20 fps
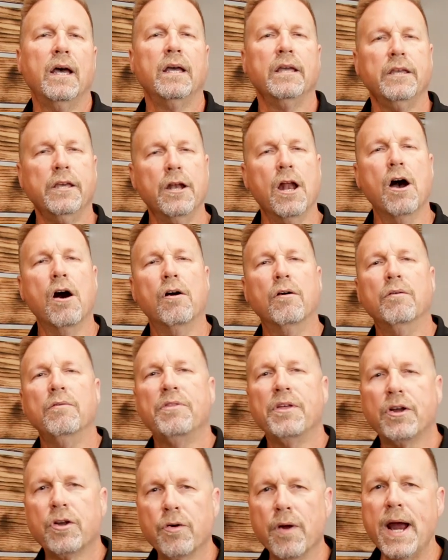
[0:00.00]
You know,
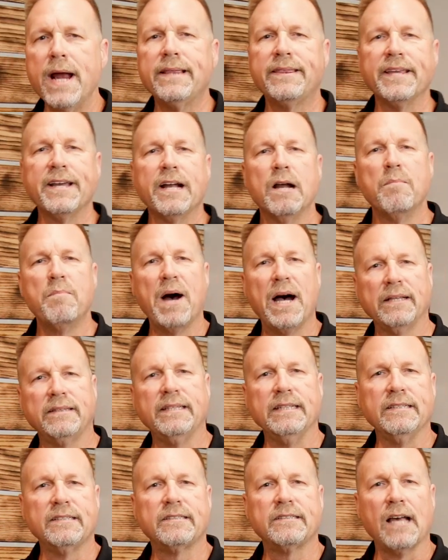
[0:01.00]
the great thing about
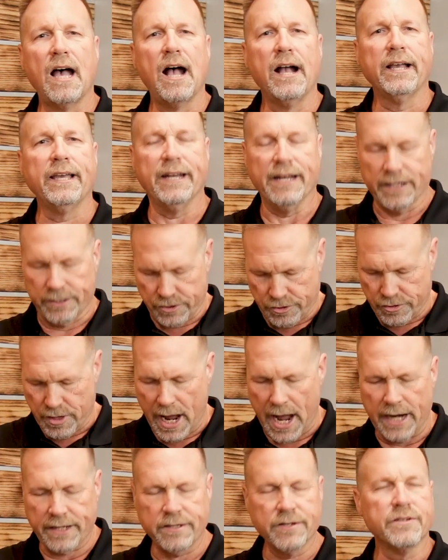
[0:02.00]
these socket
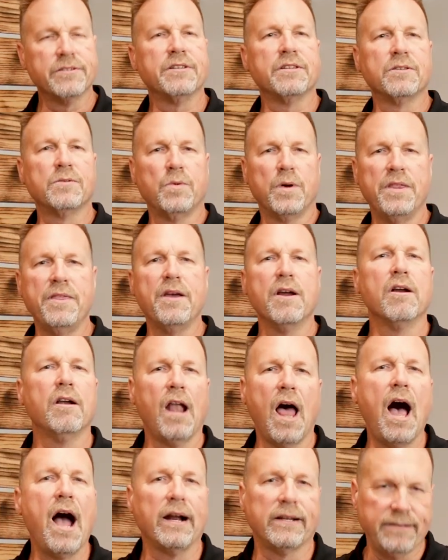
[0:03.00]
extractors is when they're
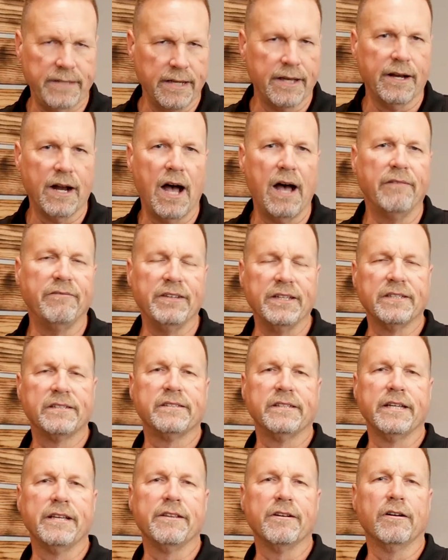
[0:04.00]
locked in,
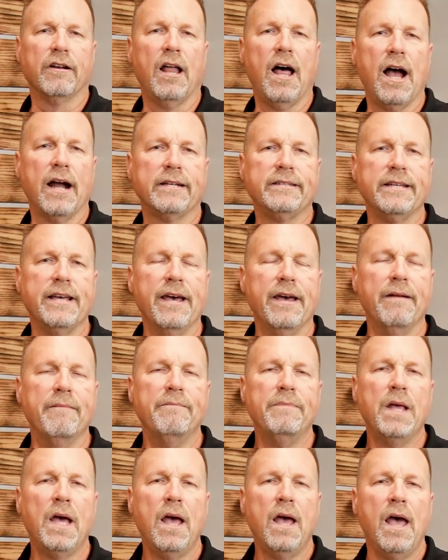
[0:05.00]
obviously they're locked in.
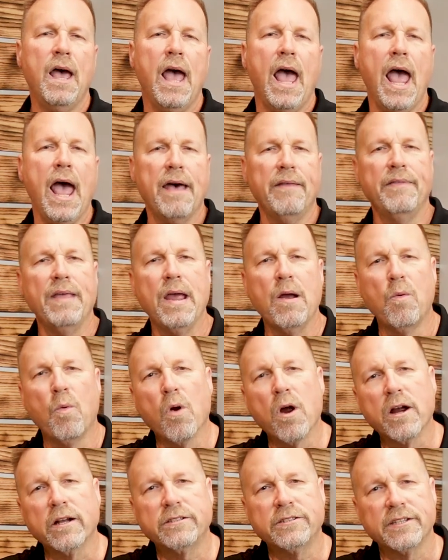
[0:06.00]
And they
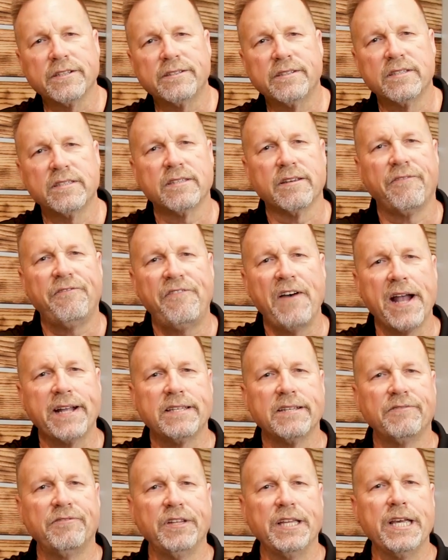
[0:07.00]
work just as
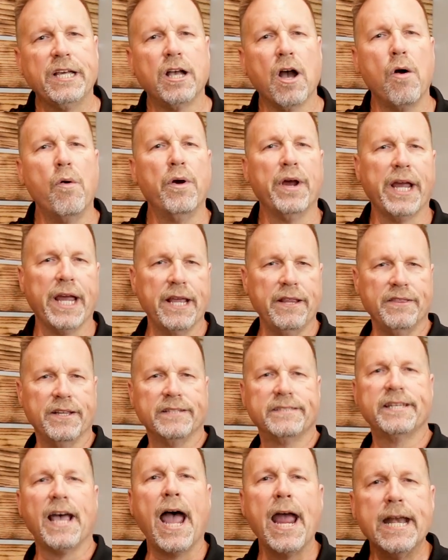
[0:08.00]
effectively going in the
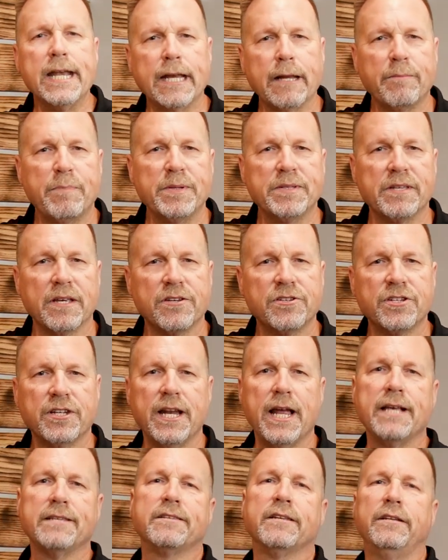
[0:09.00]
tightening position
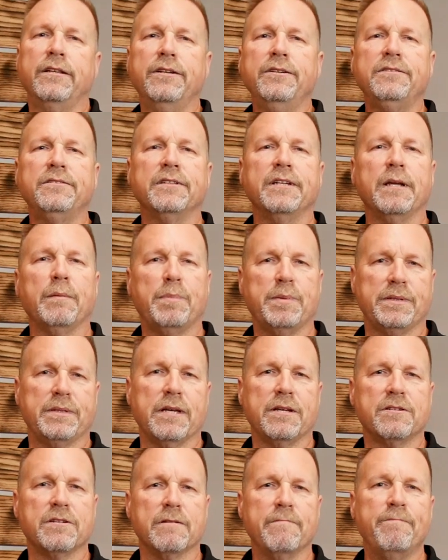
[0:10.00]
as the loosening
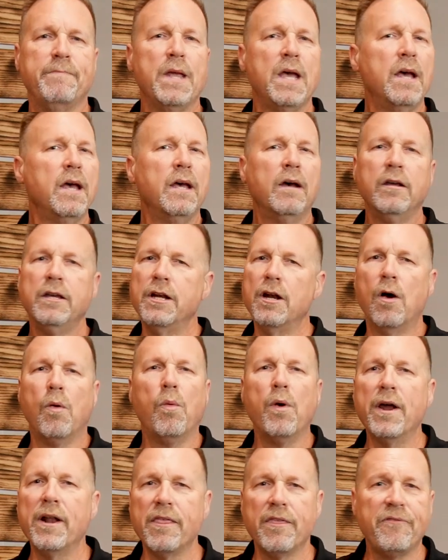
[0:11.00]
position. You know,
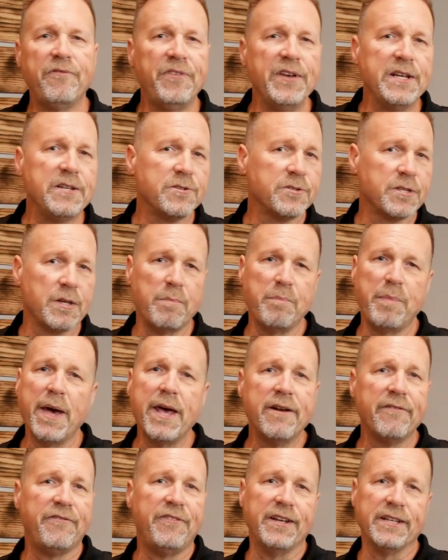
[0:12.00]
one of the features and
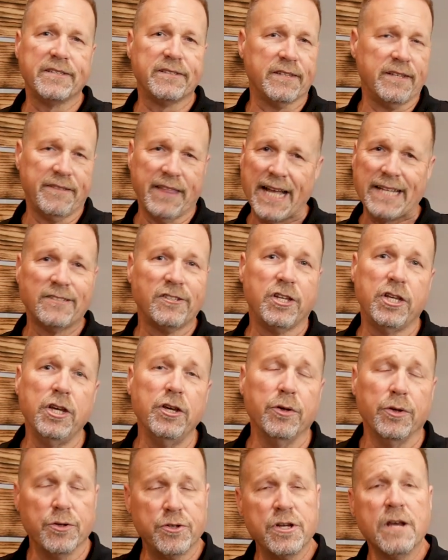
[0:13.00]
benefits, that's
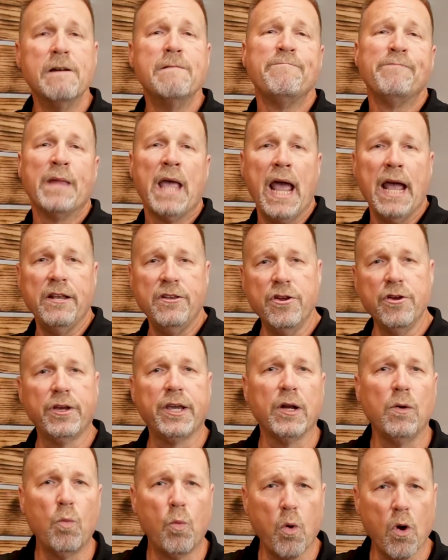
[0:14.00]
huge, and you
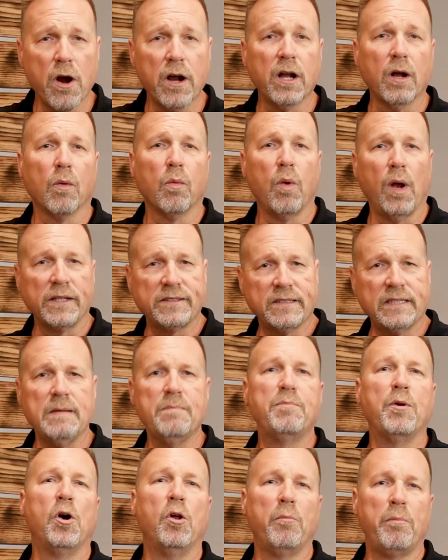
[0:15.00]
can work a rusty
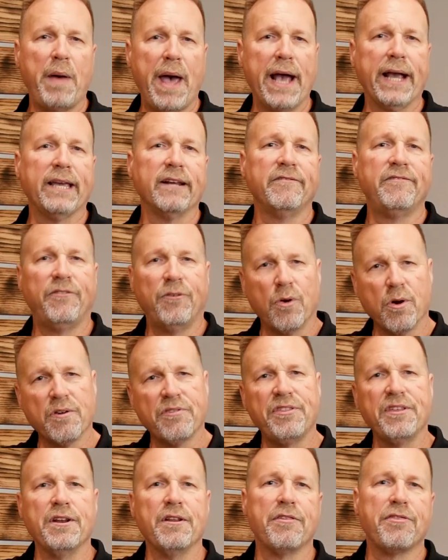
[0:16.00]
bolt back and
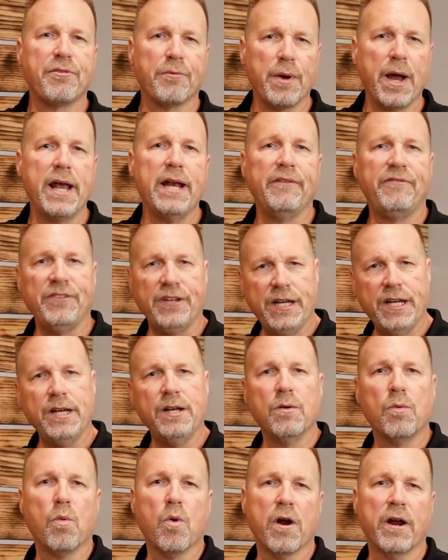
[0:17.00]
forth in a thread if you need
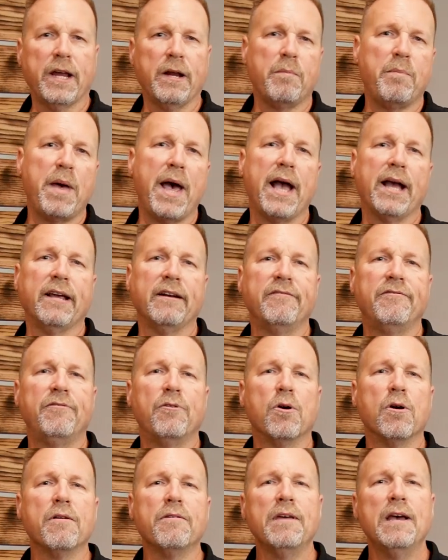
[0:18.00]
to work it back and
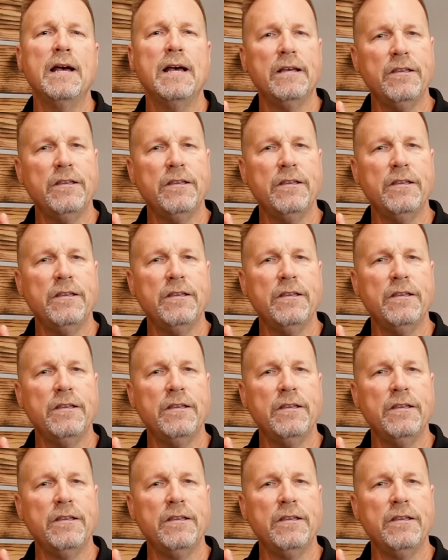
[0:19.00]
forth.